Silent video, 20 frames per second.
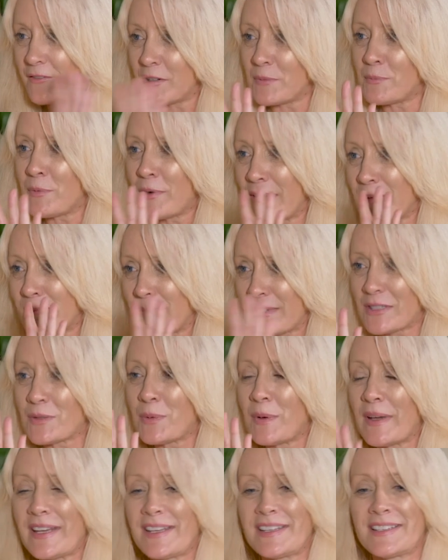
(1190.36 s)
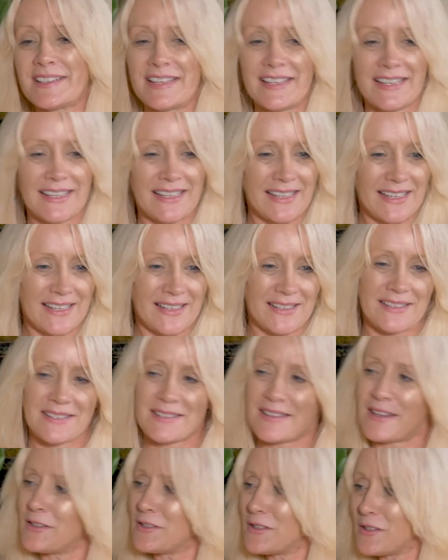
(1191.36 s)
that footprint between
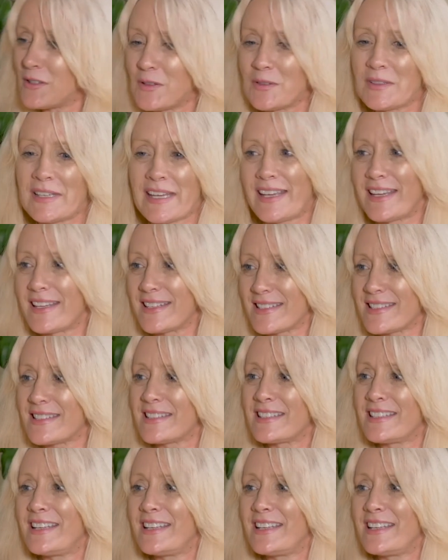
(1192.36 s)
those two dates.